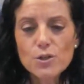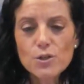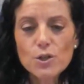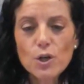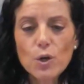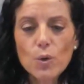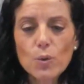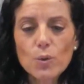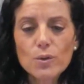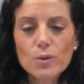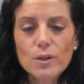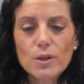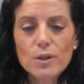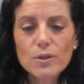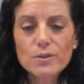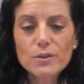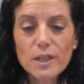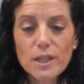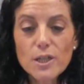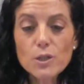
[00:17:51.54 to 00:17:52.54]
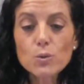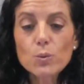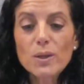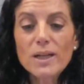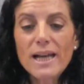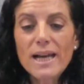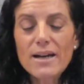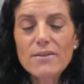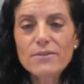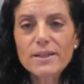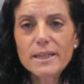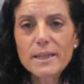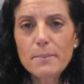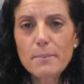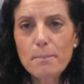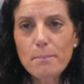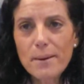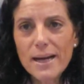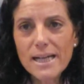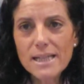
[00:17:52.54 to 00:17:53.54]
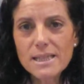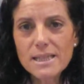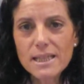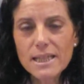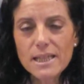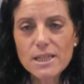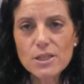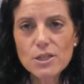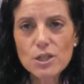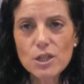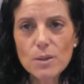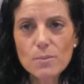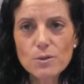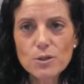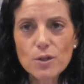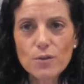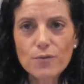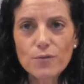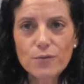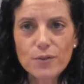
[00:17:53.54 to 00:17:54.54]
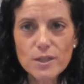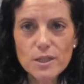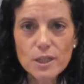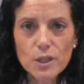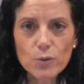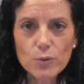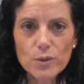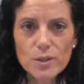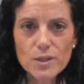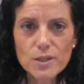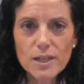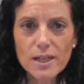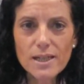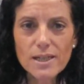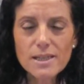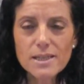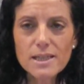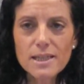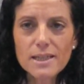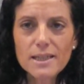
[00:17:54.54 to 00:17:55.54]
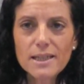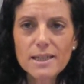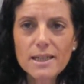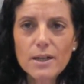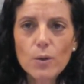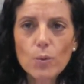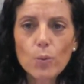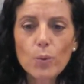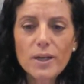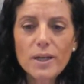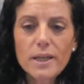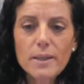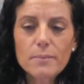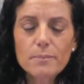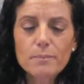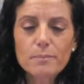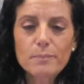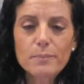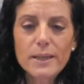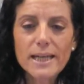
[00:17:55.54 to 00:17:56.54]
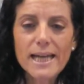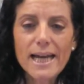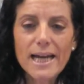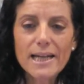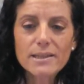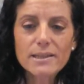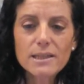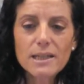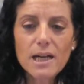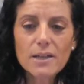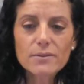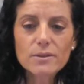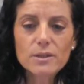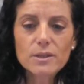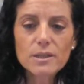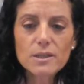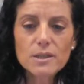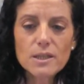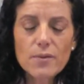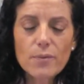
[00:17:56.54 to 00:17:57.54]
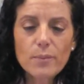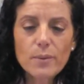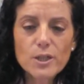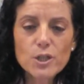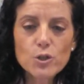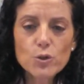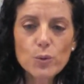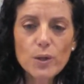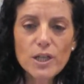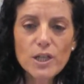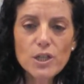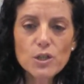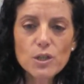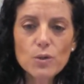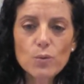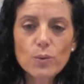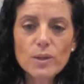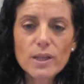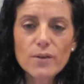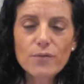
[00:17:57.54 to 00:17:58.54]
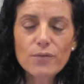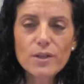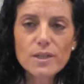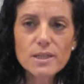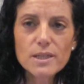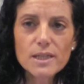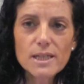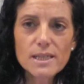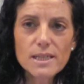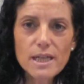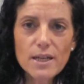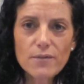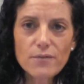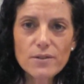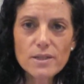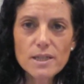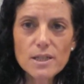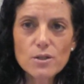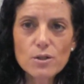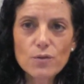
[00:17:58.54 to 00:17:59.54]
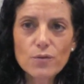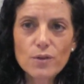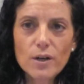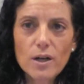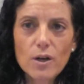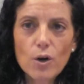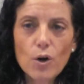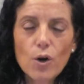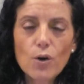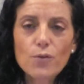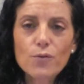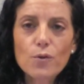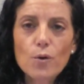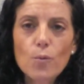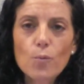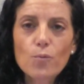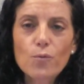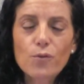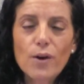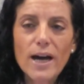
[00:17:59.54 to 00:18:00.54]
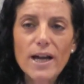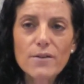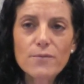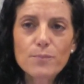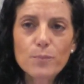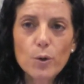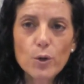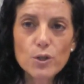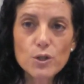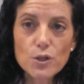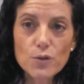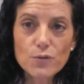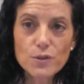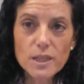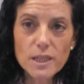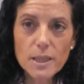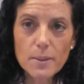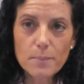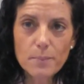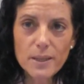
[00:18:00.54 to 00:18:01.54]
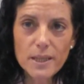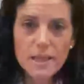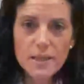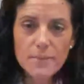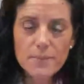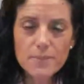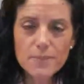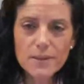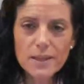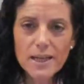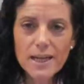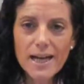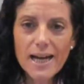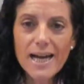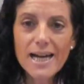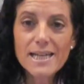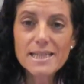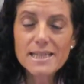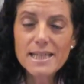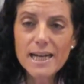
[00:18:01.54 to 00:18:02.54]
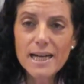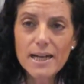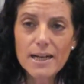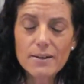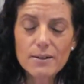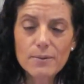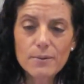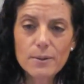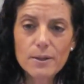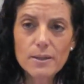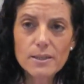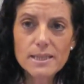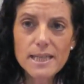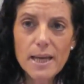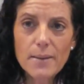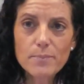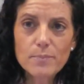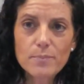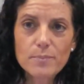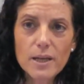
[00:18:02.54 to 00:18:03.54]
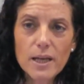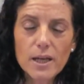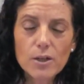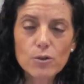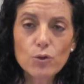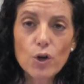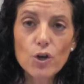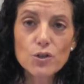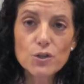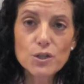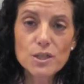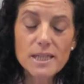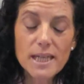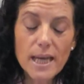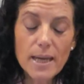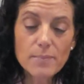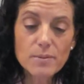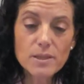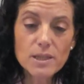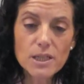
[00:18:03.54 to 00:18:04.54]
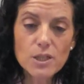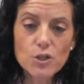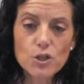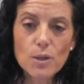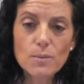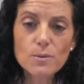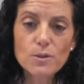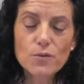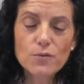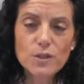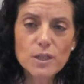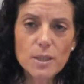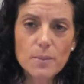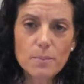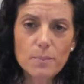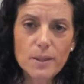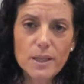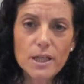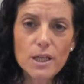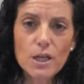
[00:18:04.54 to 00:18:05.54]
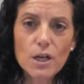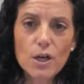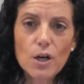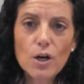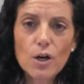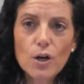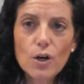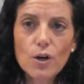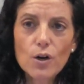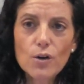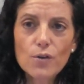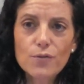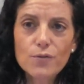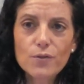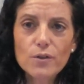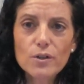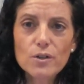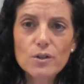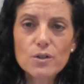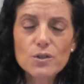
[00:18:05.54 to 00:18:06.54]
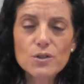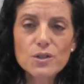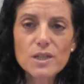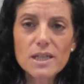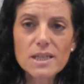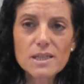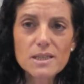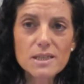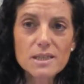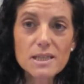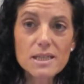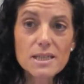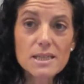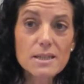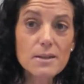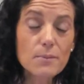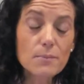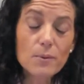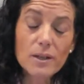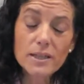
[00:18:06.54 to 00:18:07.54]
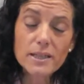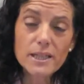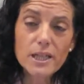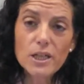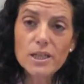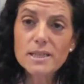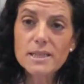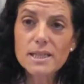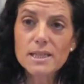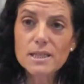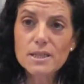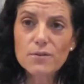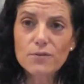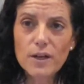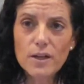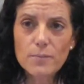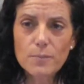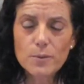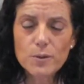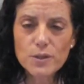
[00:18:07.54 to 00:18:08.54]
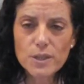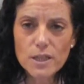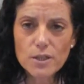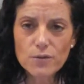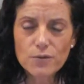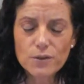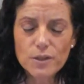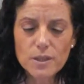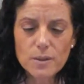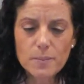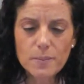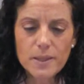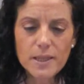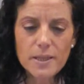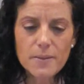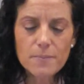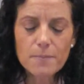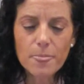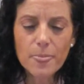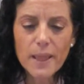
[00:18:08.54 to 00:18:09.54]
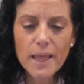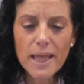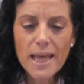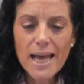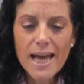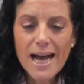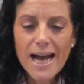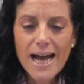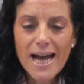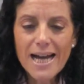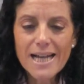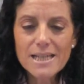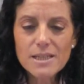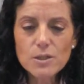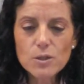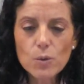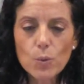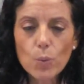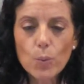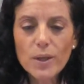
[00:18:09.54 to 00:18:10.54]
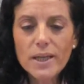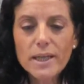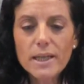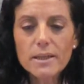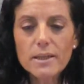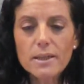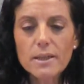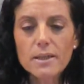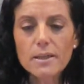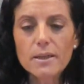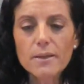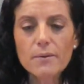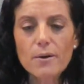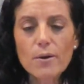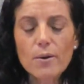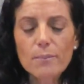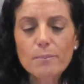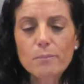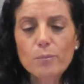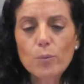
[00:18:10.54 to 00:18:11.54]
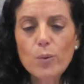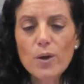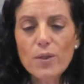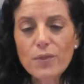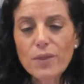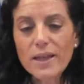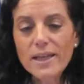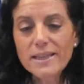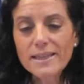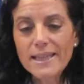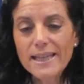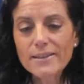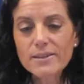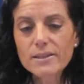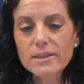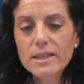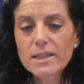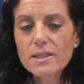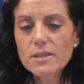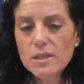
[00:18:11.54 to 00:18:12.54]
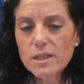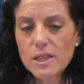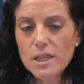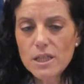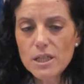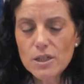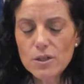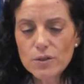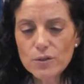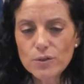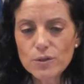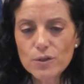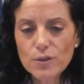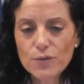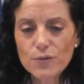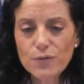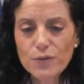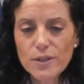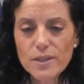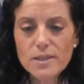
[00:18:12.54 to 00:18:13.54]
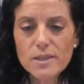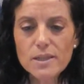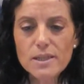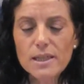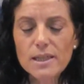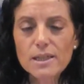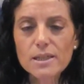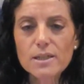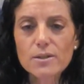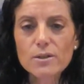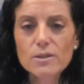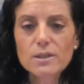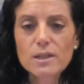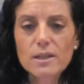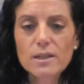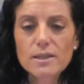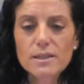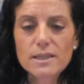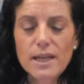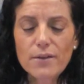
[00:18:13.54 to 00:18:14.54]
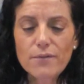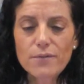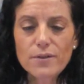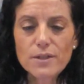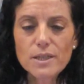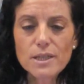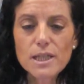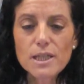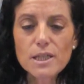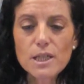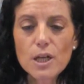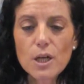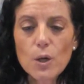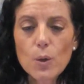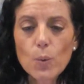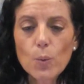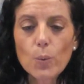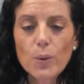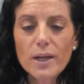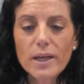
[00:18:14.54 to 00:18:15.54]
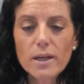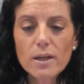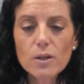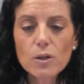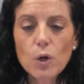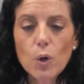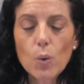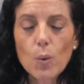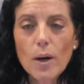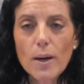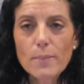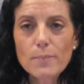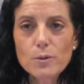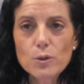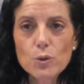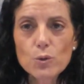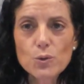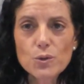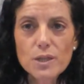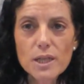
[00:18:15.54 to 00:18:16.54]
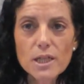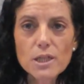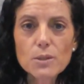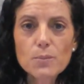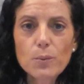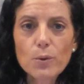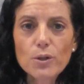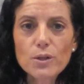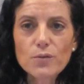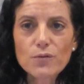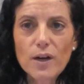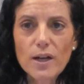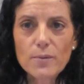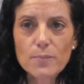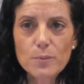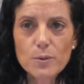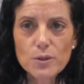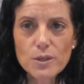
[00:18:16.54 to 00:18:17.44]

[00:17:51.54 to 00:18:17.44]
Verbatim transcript: So uh, this will have an impact in terms of fiscal result. We began this administration with a fiscal deficit of, uh, of five points of GDP and a, a, a gross debt in terms of GDP of uh, 60, nearly 65% of GDP. And we uh, we think that this year the fiscal uh, deficit will go up to 6.5%